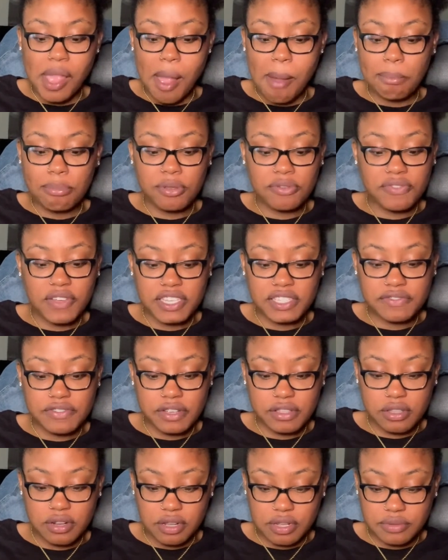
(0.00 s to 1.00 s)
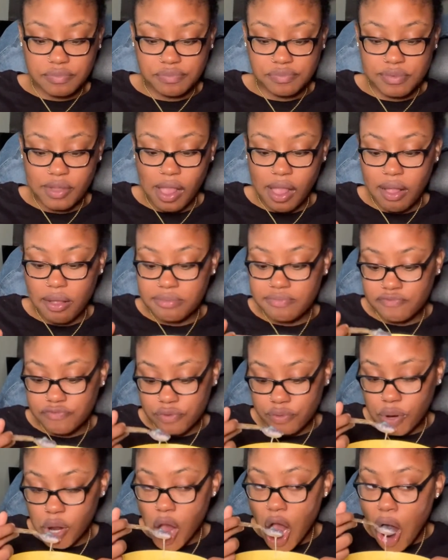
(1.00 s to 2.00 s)
Blueface fucked it up, for
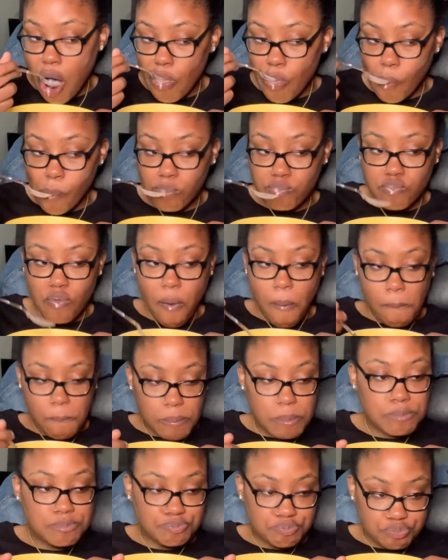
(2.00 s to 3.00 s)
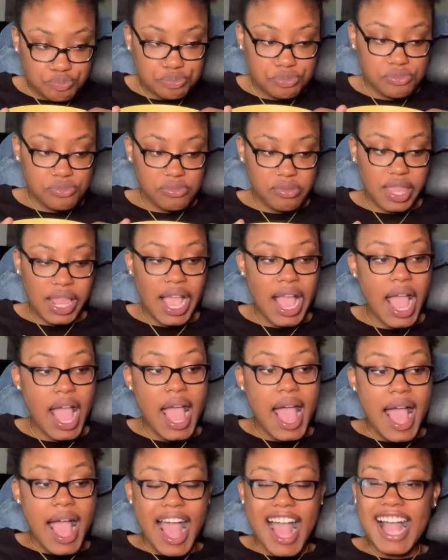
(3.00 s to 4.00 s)
real.
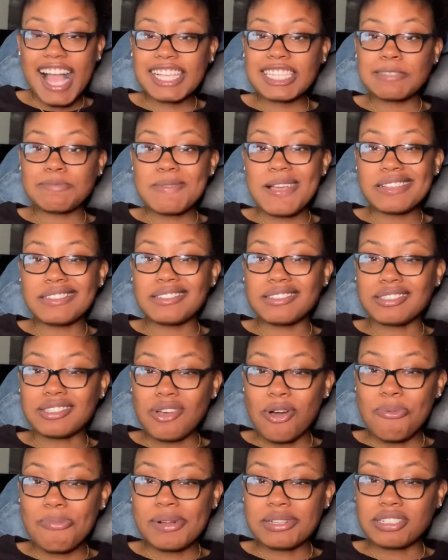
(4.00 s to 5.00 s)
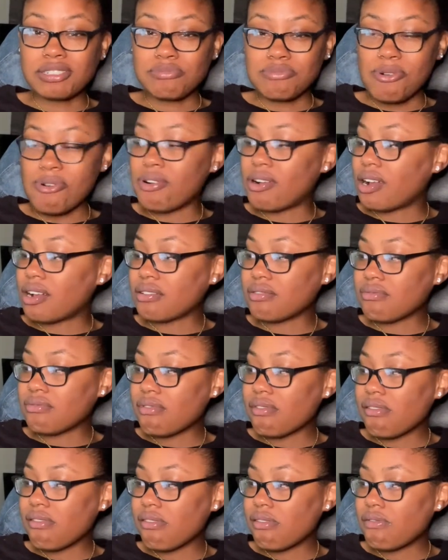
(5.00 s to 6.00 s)
I expected so much more
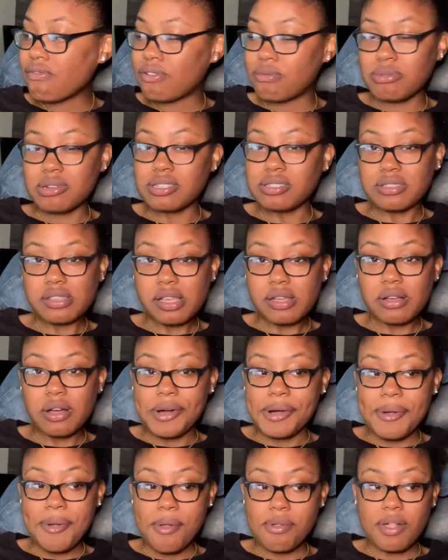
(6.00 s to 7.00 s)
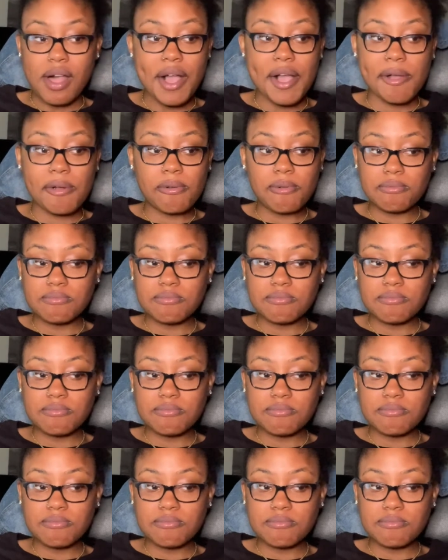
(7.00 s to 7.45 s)
from this song. Like,